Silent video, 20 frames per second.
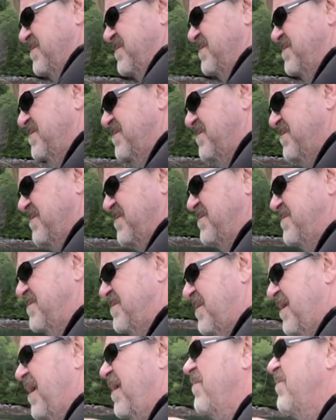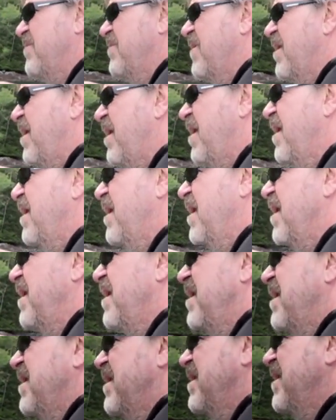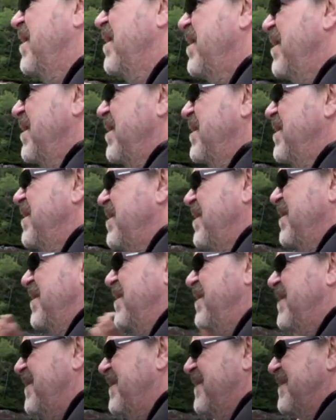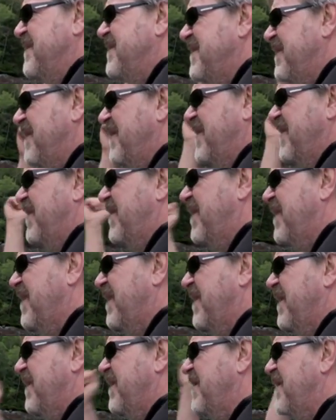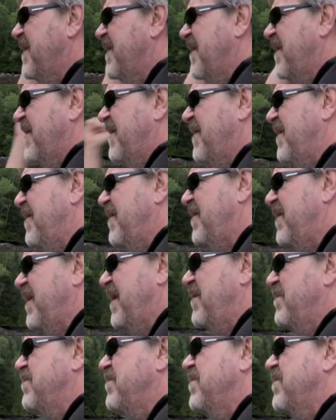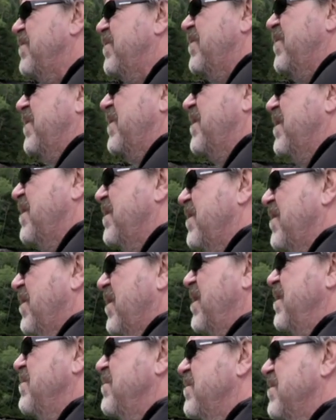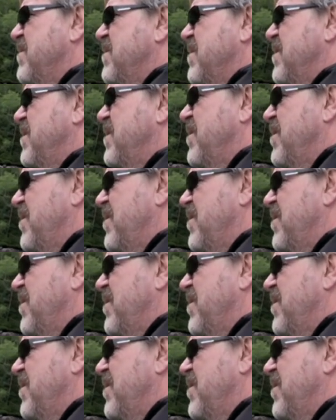Watch your rod tip. Yep. yep. Keep going. And the rod tip pulls and goes down. He wants to run, let okay. go of the handle.